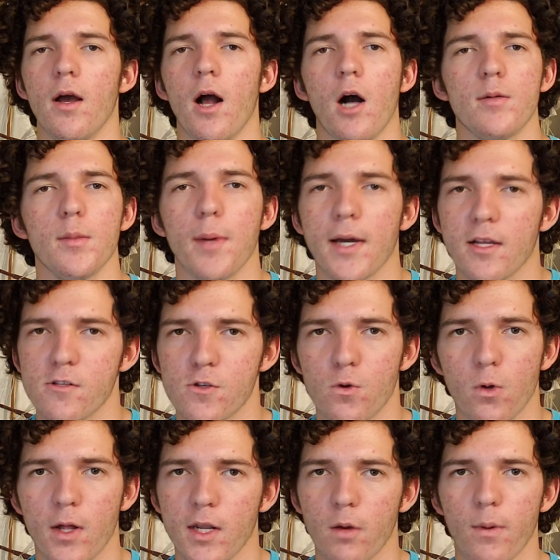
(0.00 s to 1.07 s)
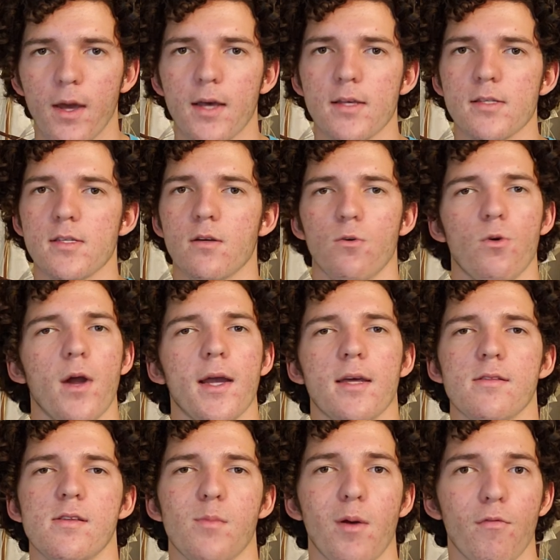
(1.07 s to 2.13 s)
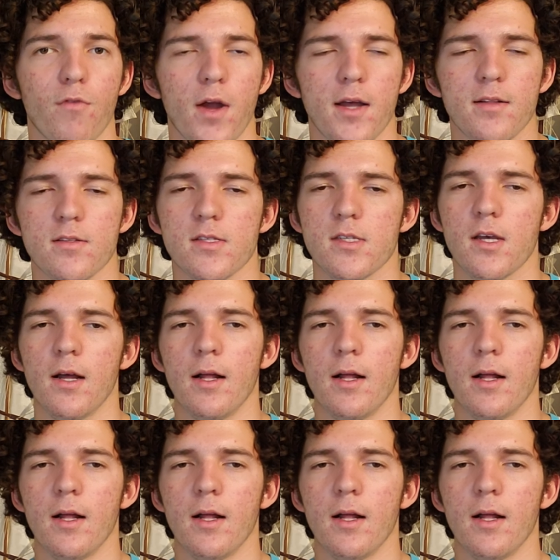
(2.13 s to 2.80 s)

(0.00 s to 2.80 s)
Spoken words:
I'll be back in school anyways, or I can see my friends.